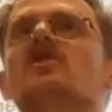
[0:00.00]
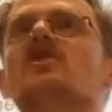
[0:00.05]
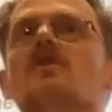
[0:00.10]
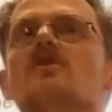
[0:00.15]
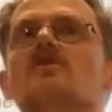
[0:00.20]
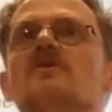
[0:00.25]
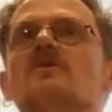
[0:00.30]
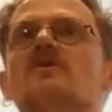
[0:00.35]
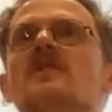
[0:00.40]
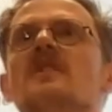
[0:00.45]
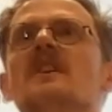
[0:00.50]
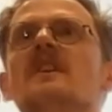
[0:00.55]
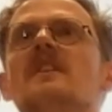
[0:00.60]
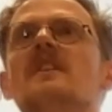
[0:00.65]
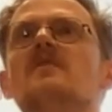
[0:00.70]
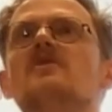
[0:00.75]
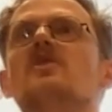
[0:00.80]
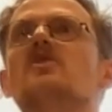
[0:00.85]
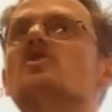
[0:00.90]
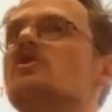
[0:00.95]
use
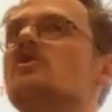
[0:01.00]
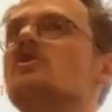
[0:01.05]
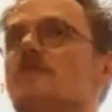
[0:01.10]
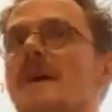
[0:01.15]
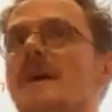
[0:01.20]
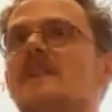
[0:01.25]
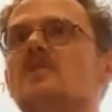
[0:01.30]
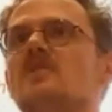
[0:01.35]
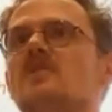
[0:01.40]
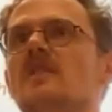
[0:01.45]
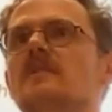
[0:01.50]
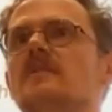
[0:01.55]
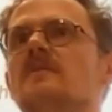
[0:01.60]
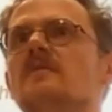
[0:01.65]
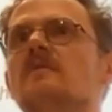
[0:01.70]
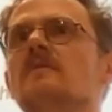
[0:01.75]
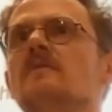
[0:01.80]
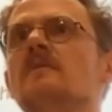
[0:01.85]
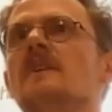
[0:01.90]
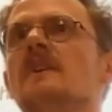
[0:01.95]
to choose a batch
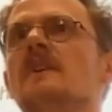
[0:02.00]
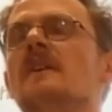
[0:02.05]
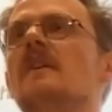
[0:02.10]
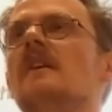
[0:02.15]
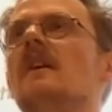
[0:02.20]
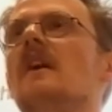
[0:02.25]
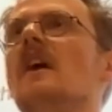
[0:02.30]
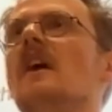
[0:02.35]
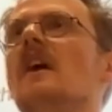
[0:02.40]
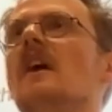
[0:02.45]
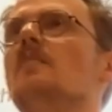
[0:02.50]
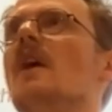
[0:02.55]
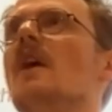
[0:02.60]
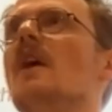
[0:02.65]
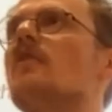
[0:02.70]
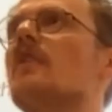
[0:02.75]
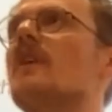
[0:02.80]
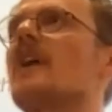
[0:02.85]
size. And